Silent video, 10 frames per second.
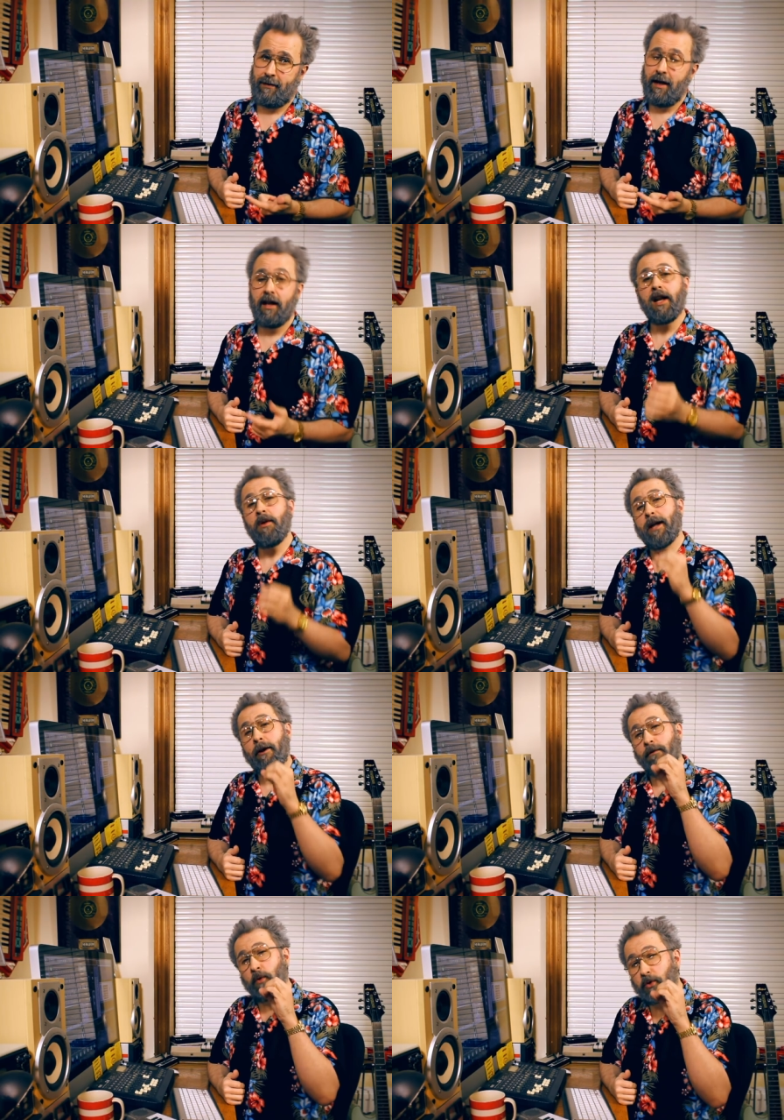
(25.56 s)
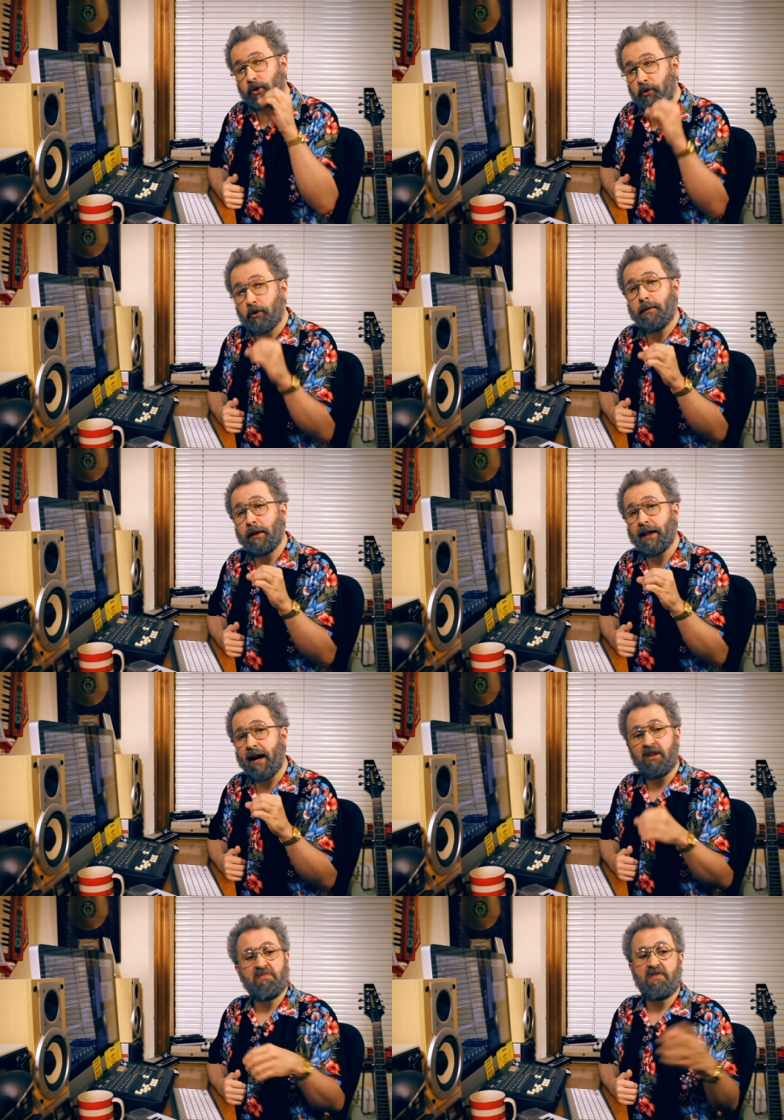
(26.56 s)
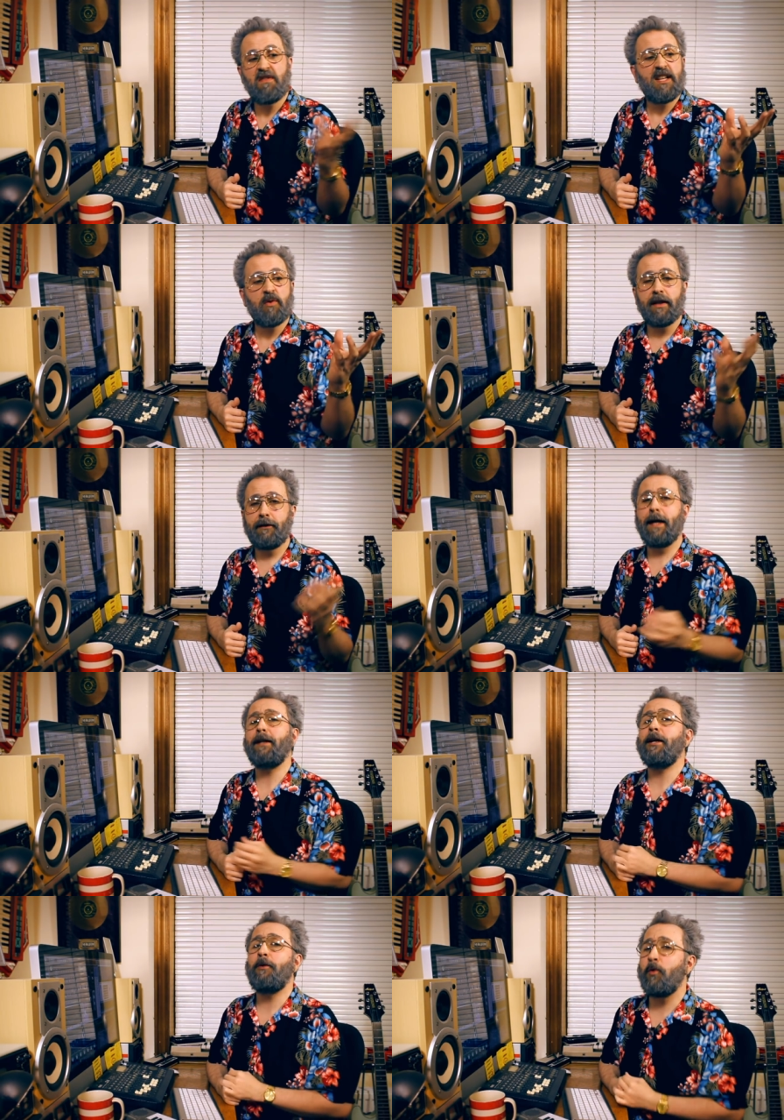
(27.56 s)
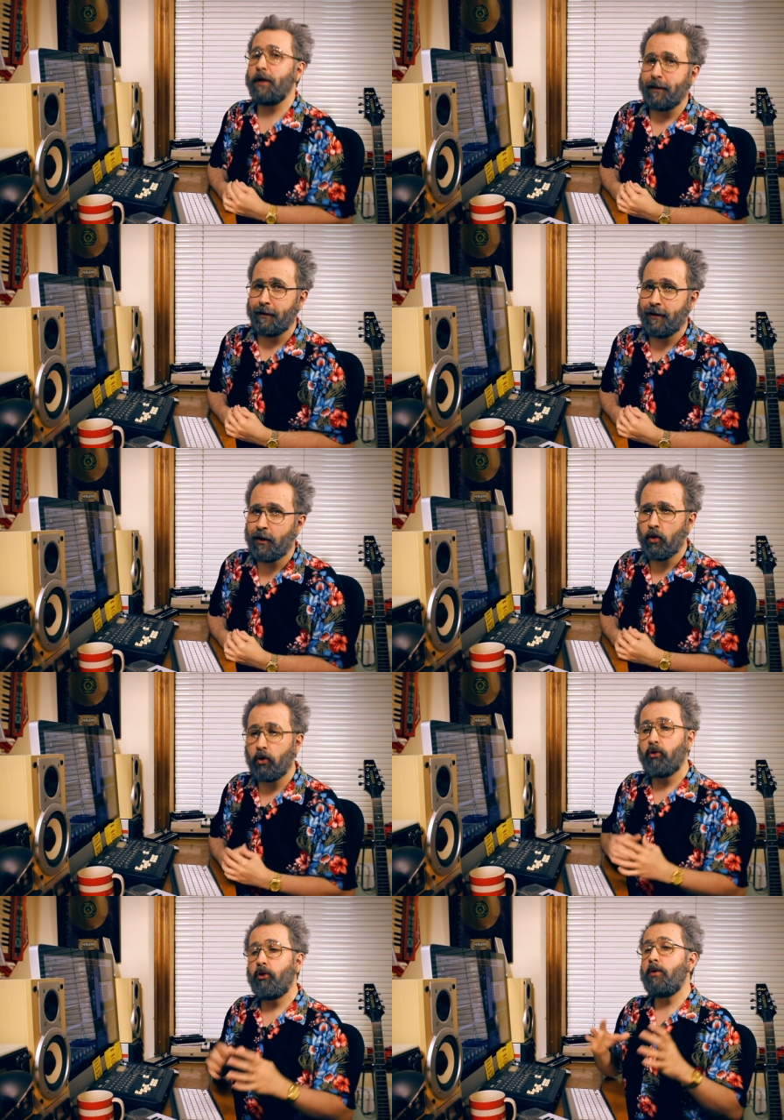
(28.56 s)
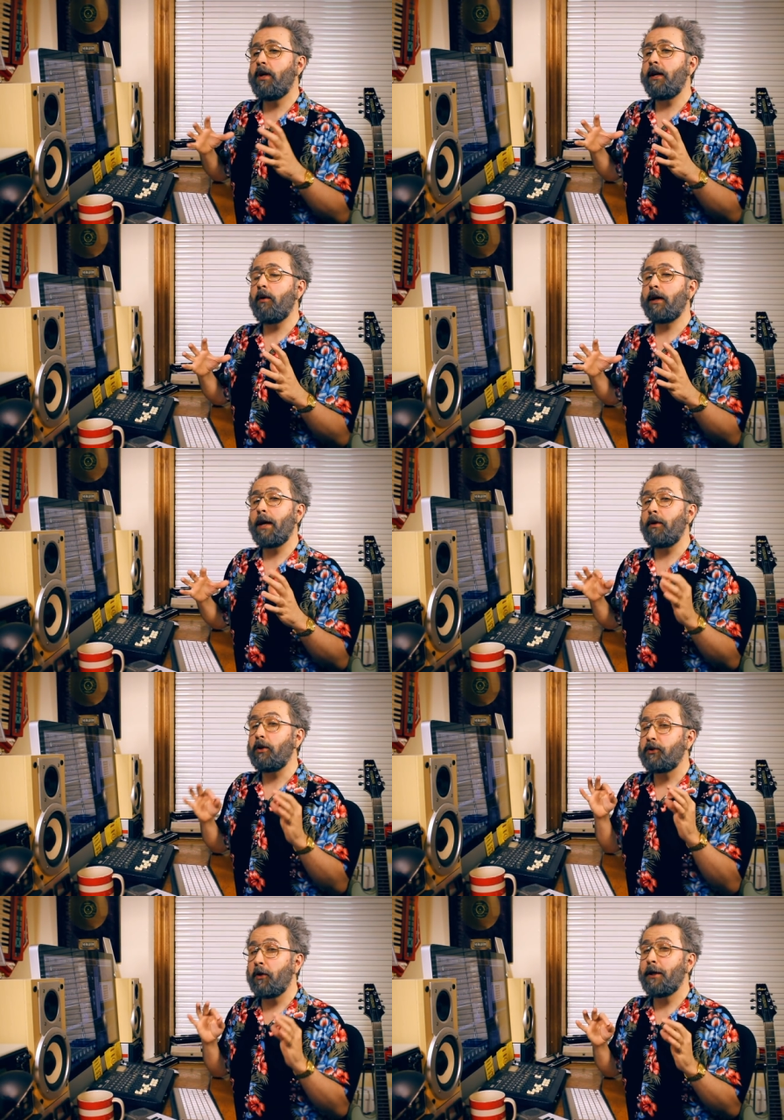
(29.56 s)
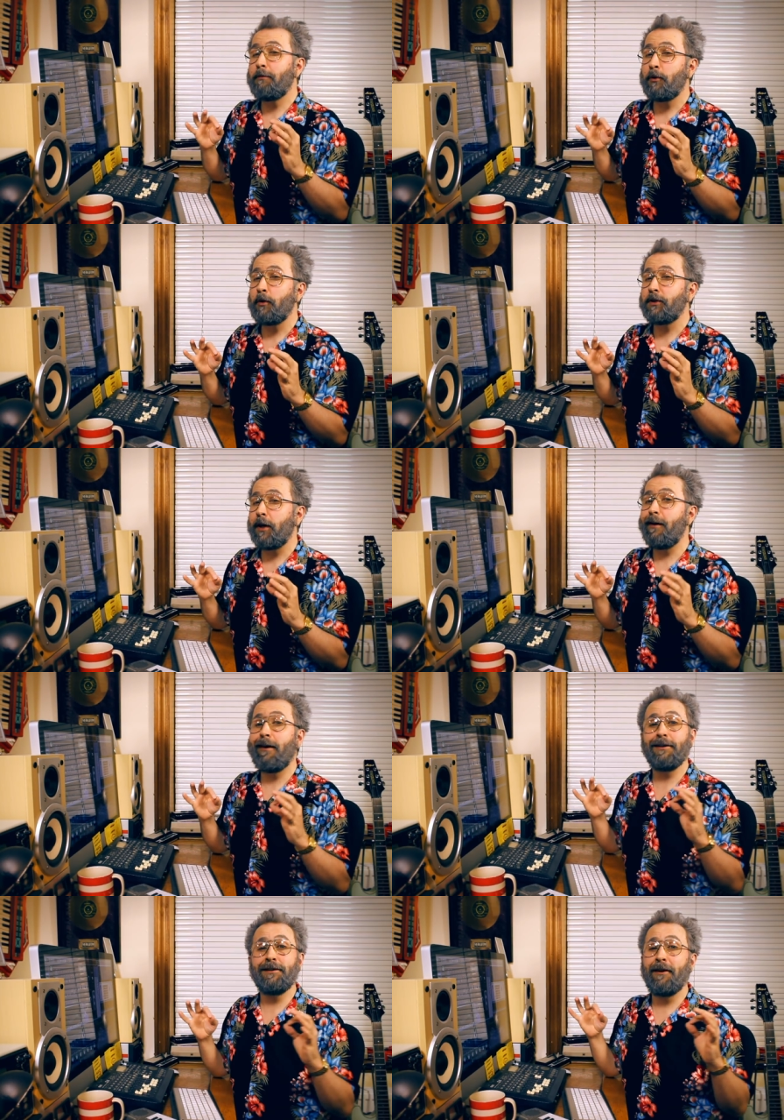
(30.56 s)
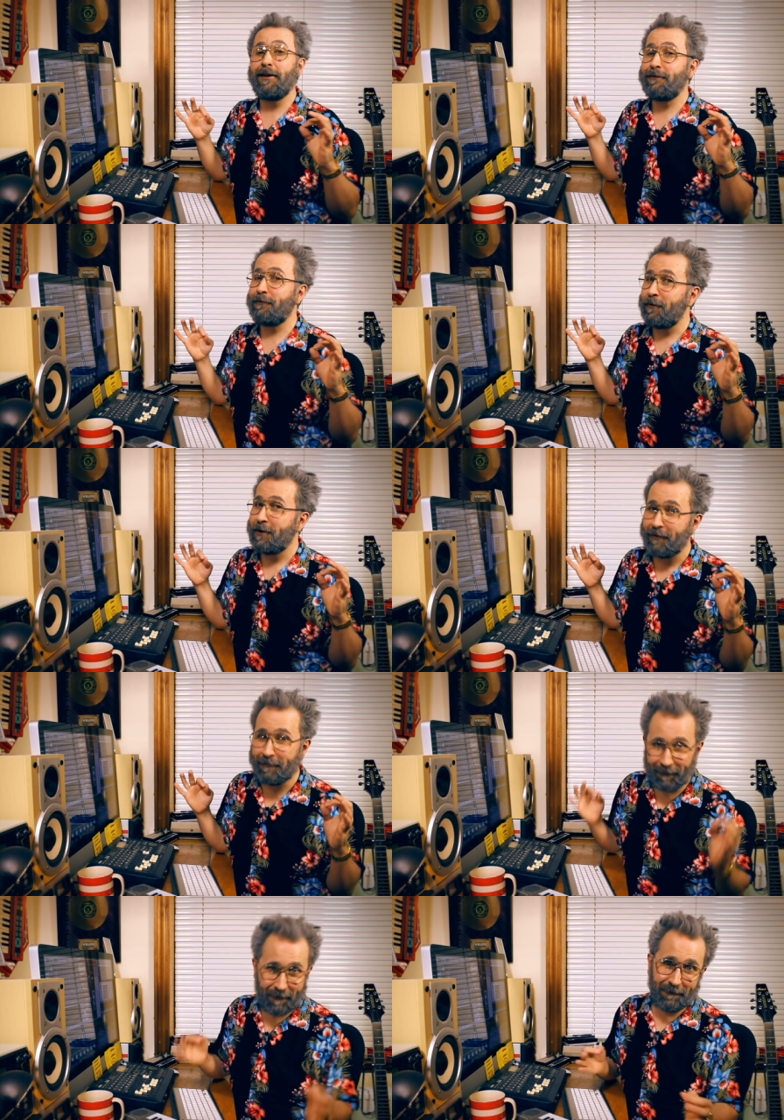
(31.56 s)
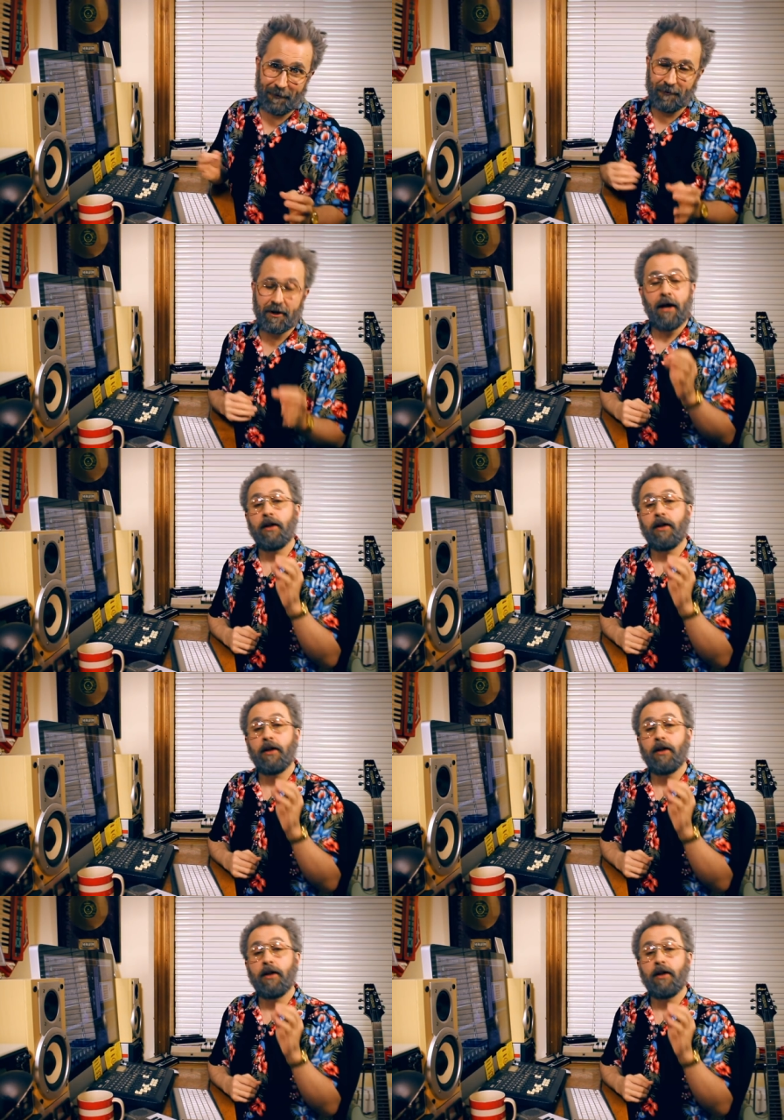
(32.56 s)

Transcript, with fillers: And I don't care if you're screaming down a 50 quid Technia Audica or crooning into a couple of solid bauxite highs and highs of 43 falls.